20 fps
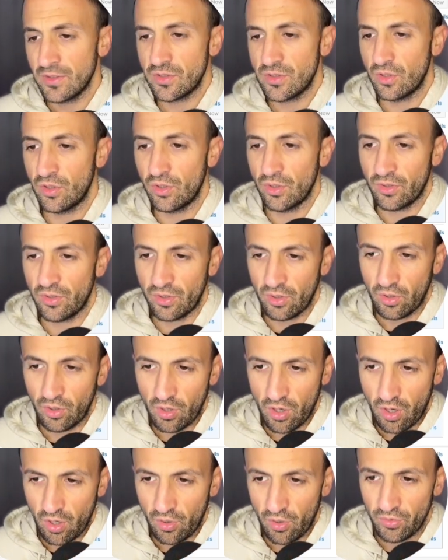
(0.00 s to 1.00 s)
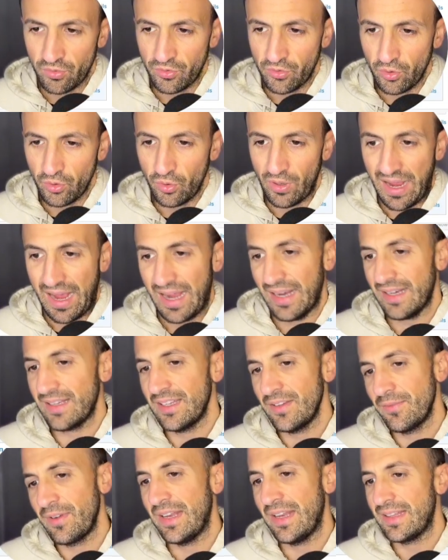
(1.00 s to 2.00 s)
So go to
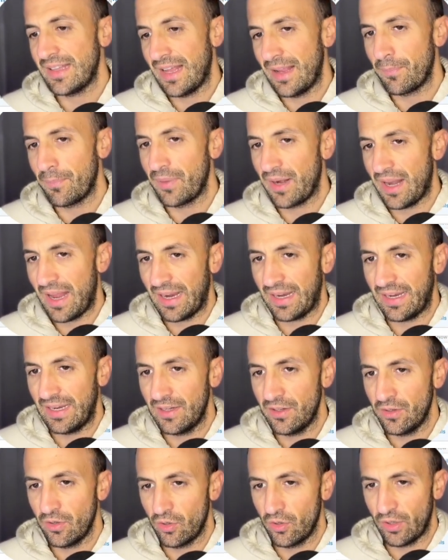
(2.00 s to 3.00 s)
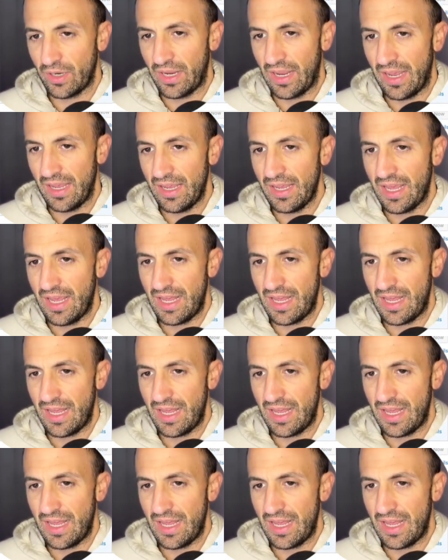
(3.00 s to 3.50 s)
activate that plugin, okay?